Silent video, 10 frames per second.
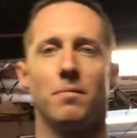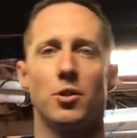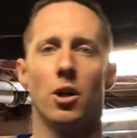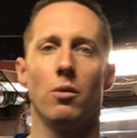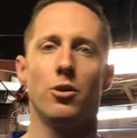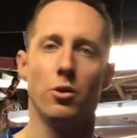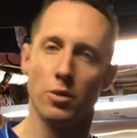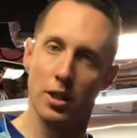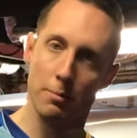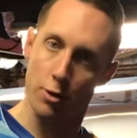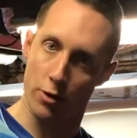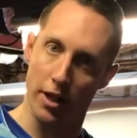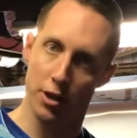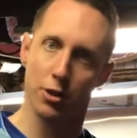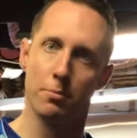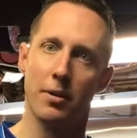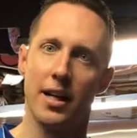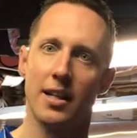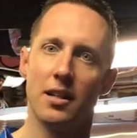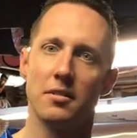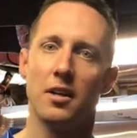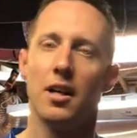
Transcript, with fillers: So do some structured practice,